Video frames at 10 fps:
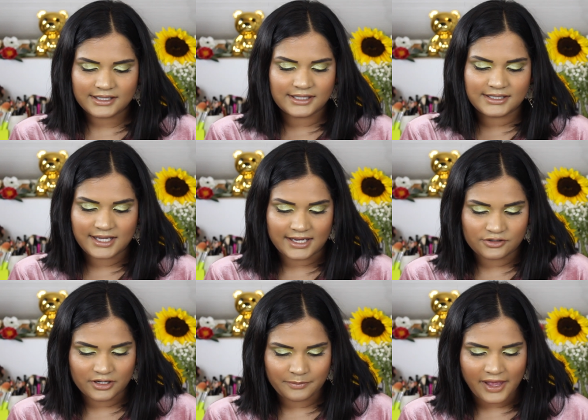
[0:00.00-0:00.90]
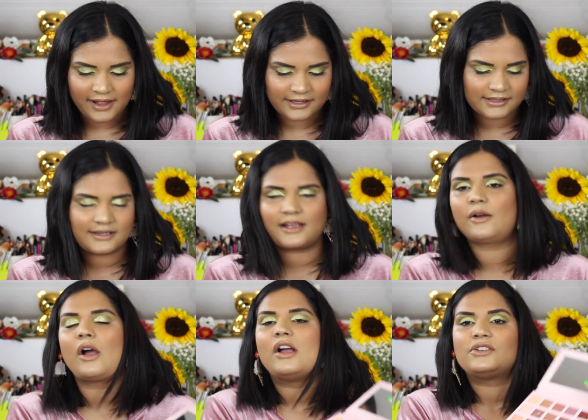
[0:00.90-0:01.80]
the Daydream palette.
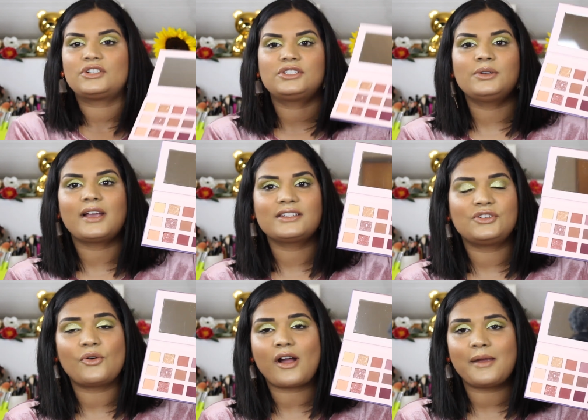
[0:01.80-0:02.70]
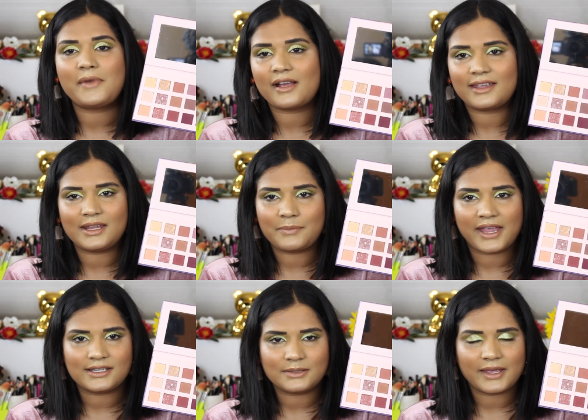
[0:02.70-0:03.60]
Now, just so you guys know, I'm not getting
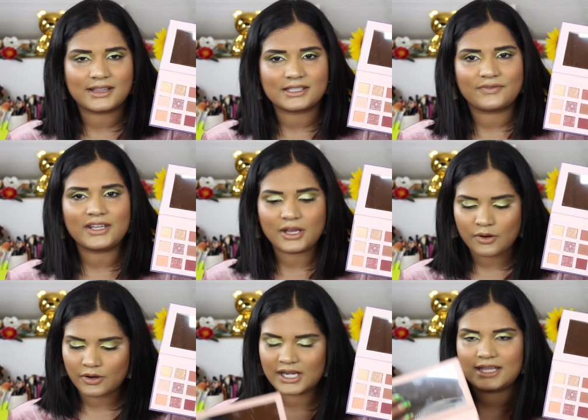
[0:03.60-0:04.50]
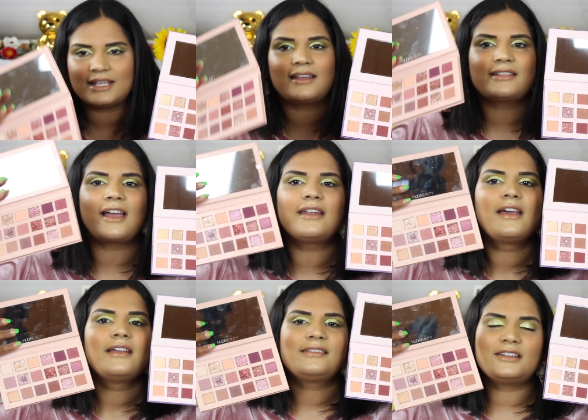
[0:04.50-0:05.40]
paid to make this video or anything like that.
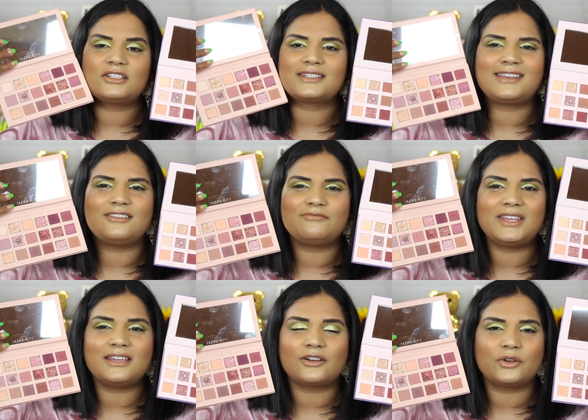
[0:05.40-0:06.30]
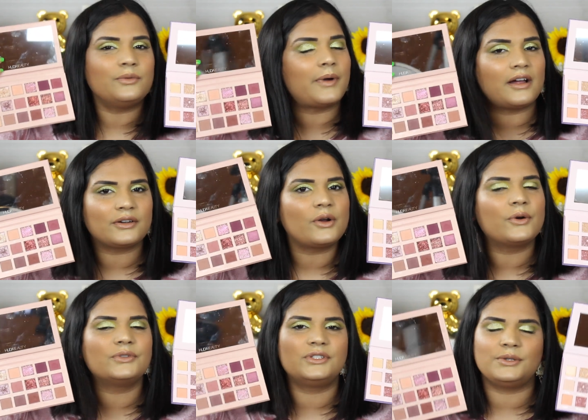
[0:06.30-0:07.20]
They just give me a coupon
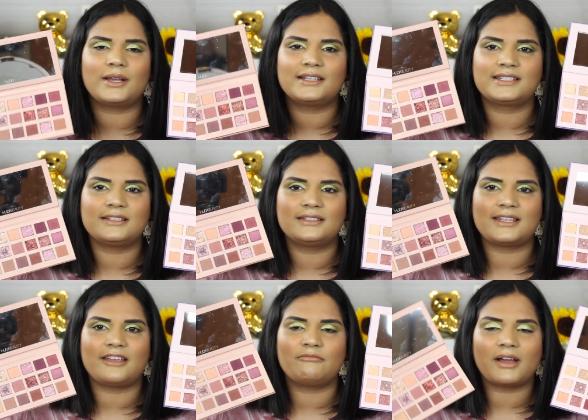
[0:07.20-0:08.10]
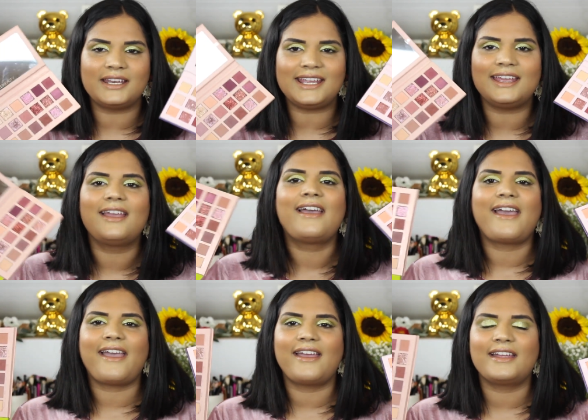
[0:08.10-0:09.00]
code so you guys can save money.
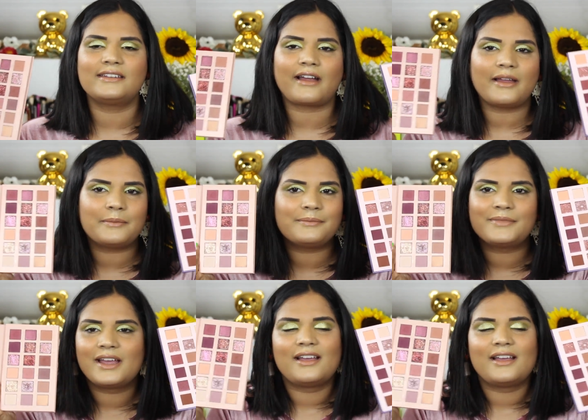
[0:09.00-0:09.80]
And I'm,